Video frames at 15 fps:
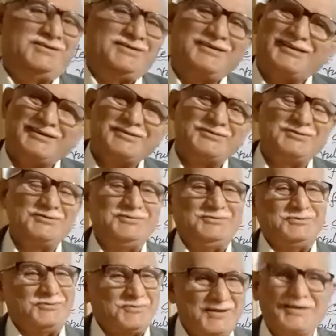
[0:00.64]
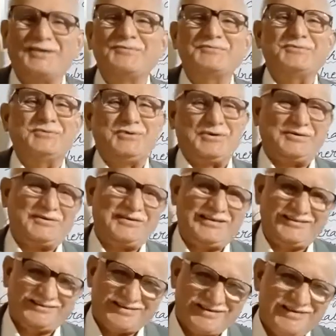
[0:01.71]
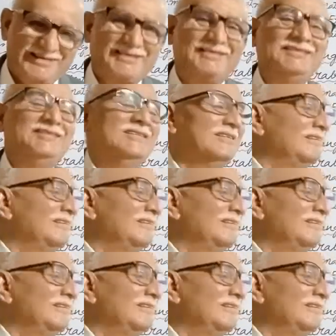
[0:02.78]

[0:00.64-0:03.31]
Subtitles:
Dear students, welcome to our class on